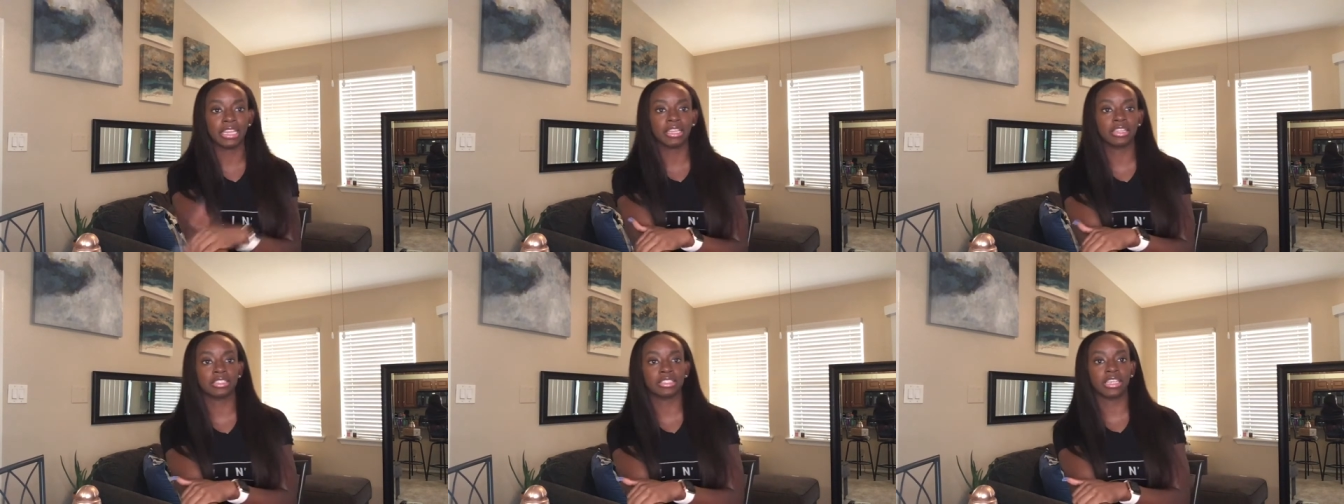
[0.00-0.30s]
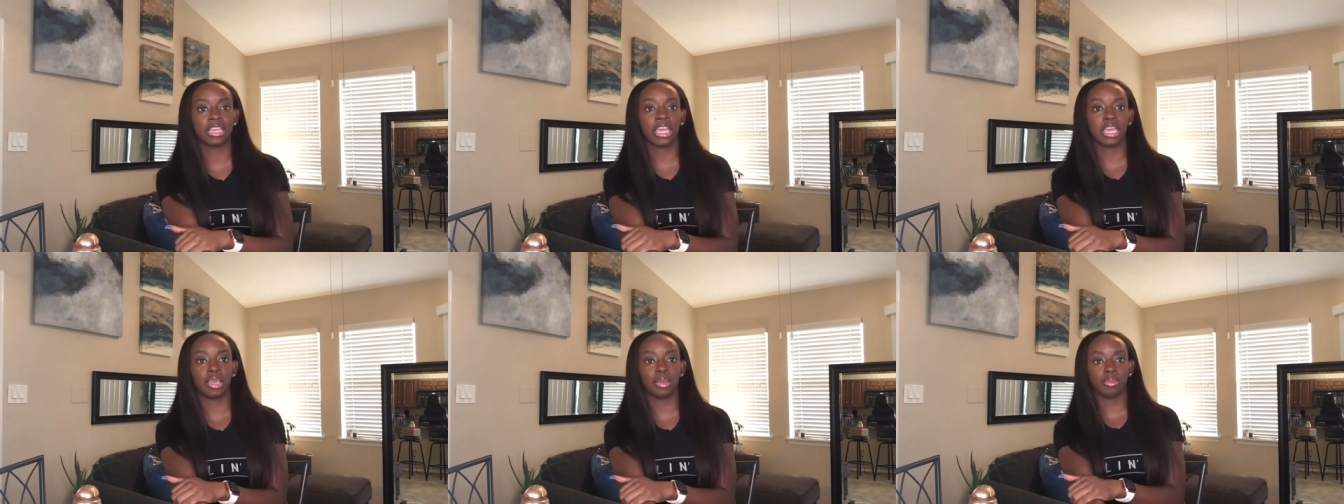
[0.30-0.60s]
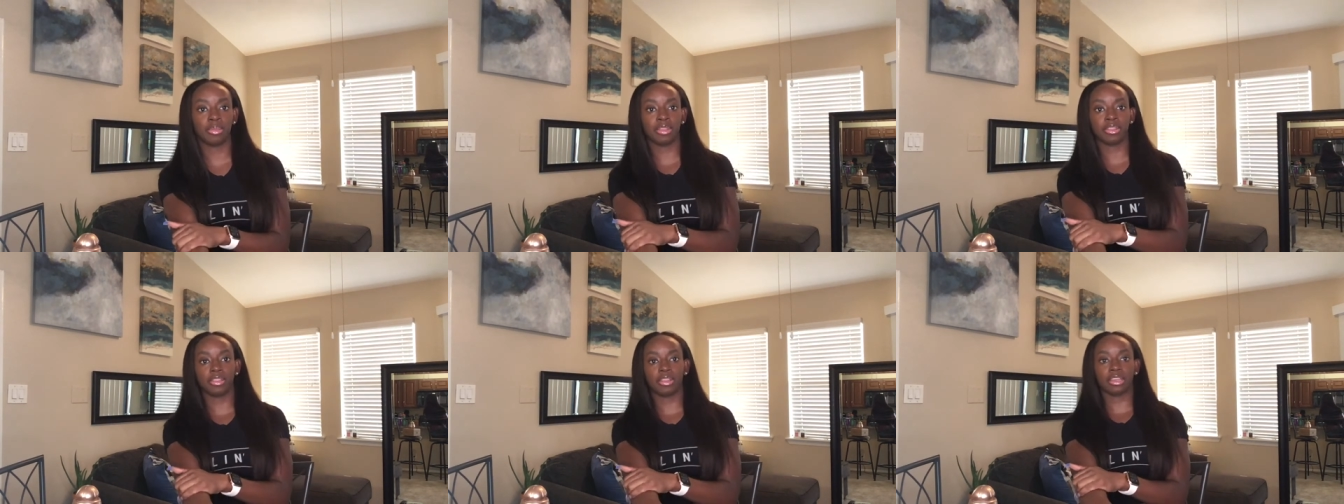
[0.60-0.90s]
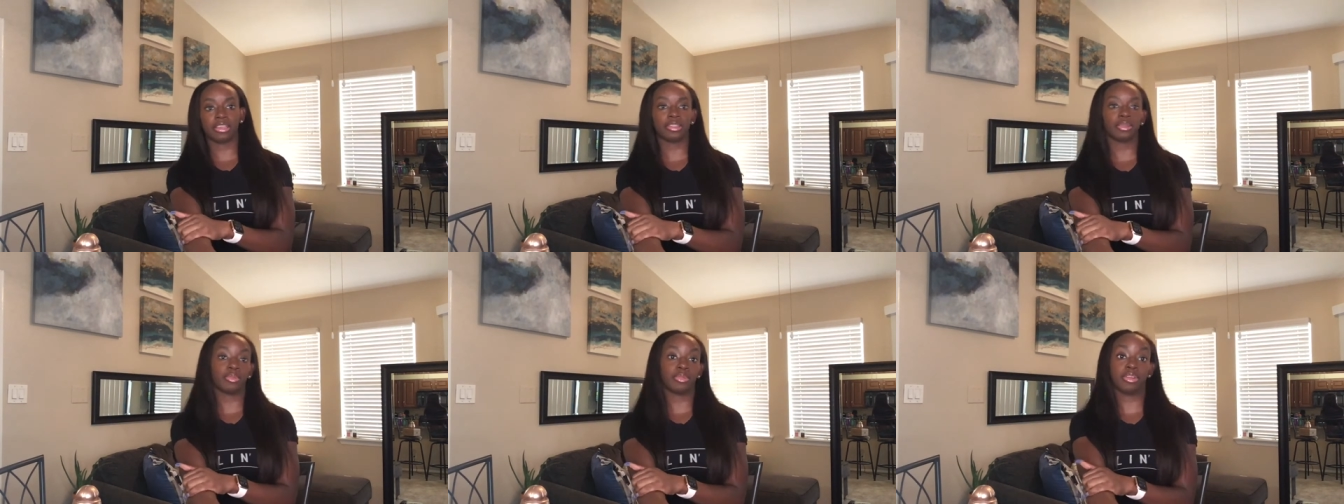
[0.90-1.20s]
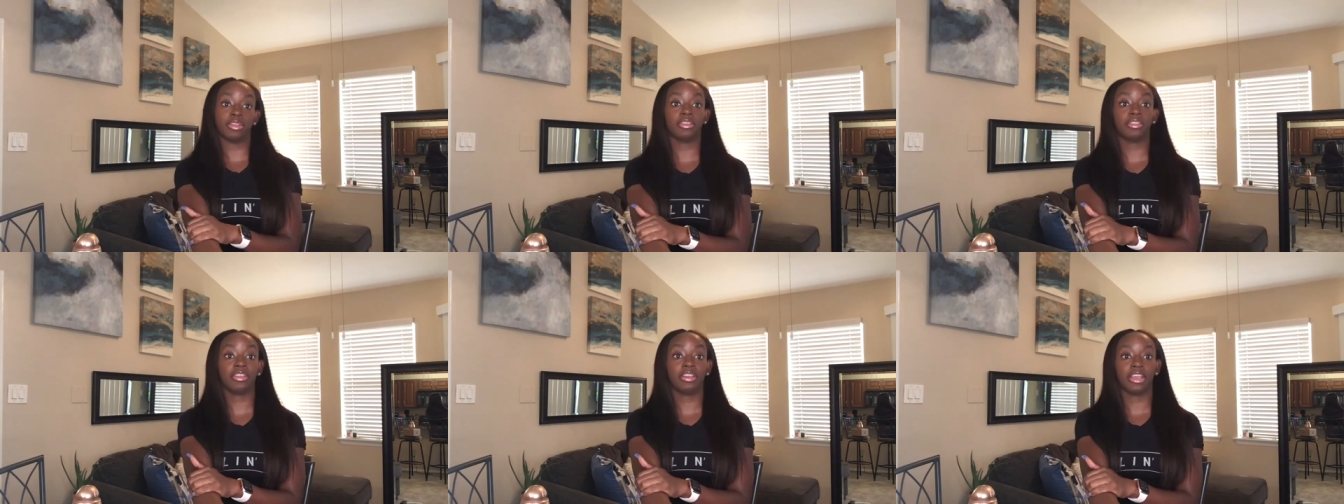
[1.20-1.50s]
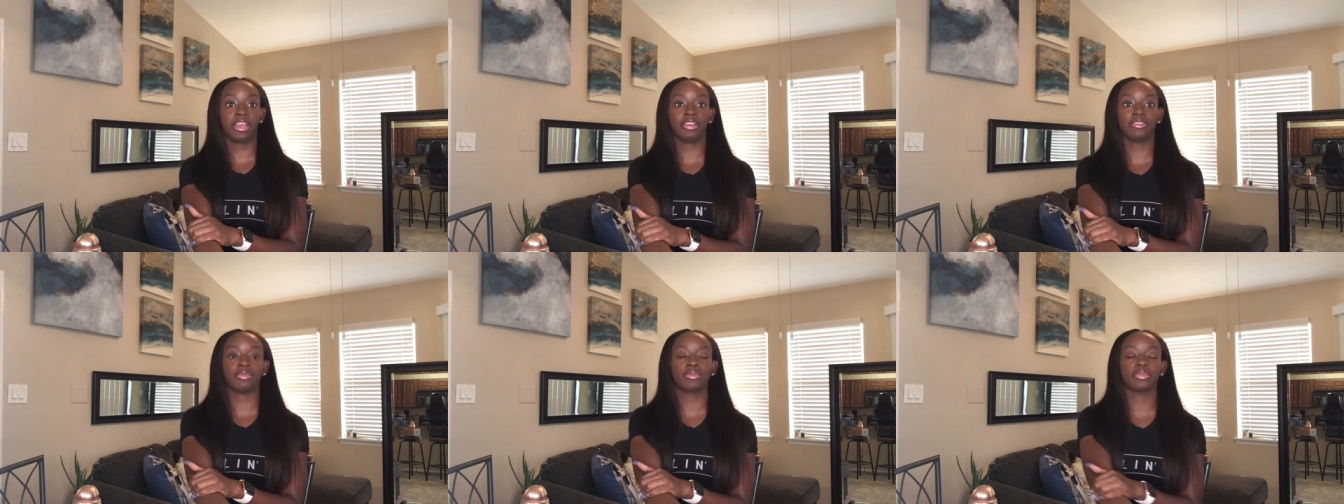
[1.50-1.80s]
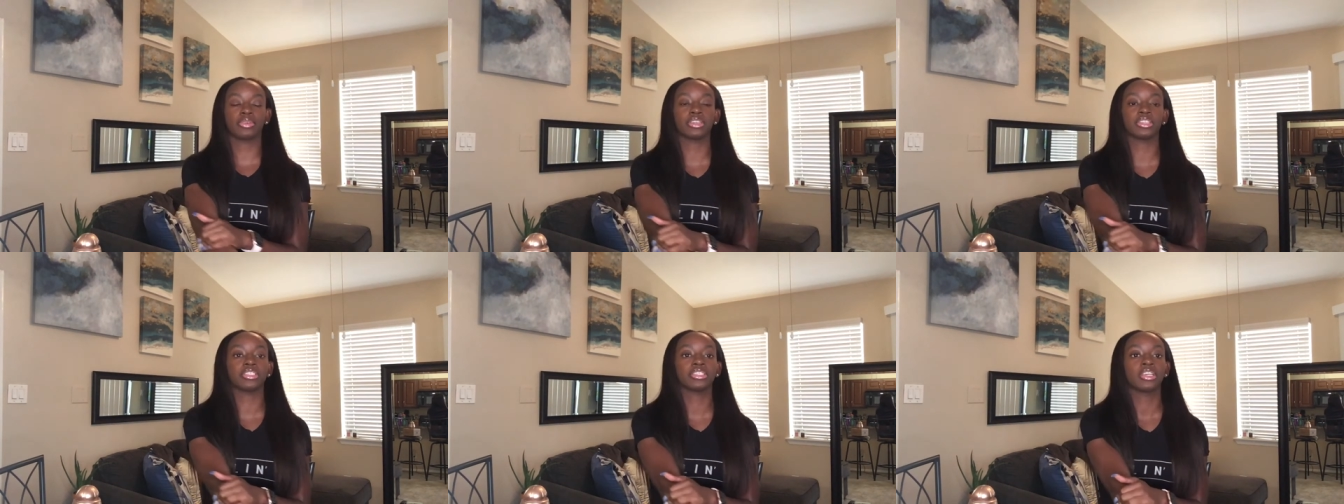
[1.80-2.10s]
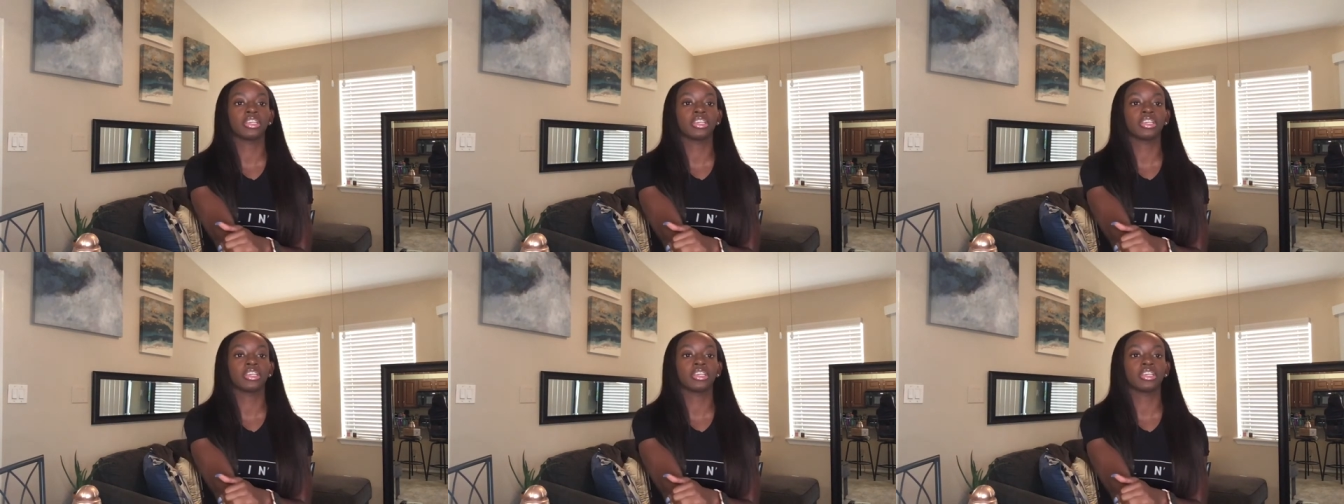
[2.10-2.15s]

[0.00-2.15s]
because it came in like the middle of the day, of course.